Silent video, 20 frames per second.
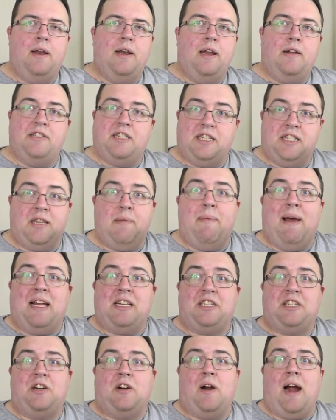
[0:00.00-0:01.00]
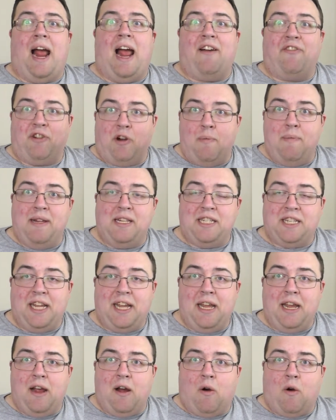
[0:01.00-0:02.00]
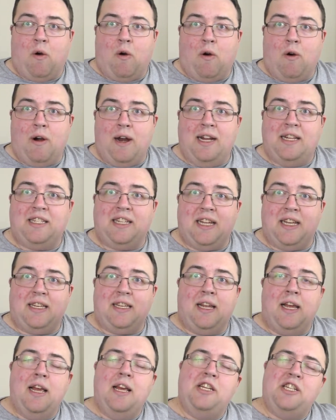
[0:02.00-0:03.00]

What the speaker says: Now, is this the Master after Missy, or is it...